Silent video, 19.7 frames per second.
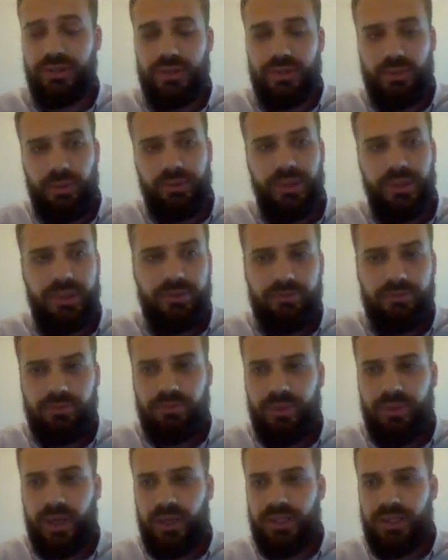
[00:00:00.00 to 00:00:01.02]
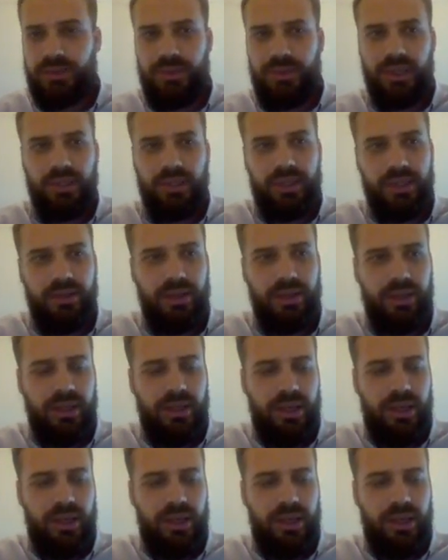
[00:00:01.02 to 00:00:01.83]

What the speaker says: it's probably a spelling error.